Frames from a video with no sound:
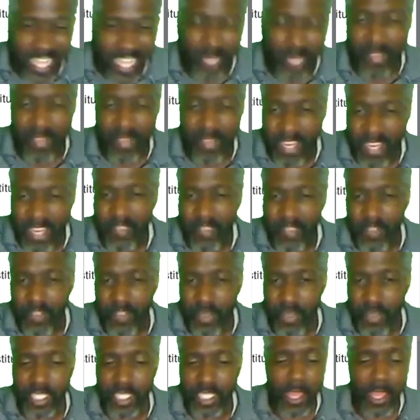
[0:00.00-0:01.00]
do have an
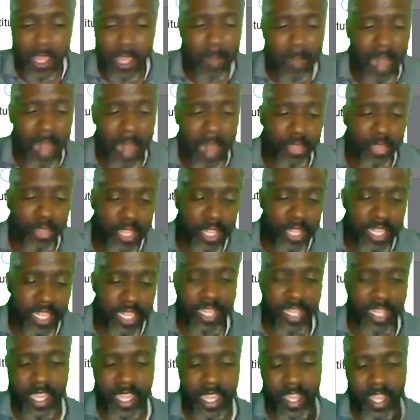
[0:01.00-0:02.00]
influence, but I don't think
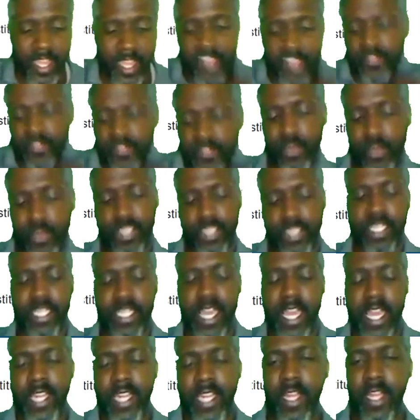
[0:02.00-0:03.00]
that the influence
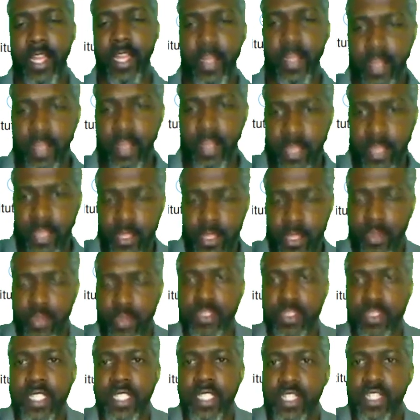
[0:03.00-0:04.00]
that
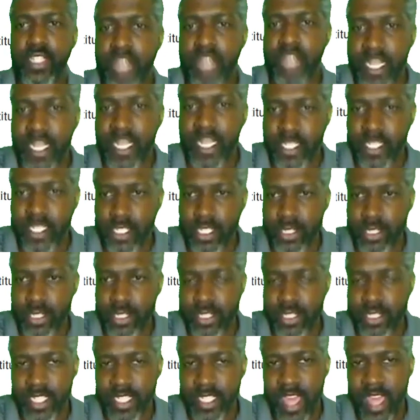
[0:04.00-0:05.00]
those centralized
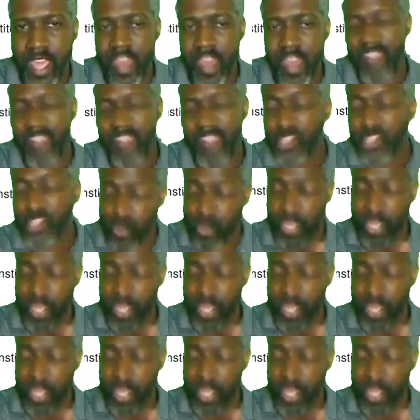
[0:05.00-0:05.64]
institutions have, short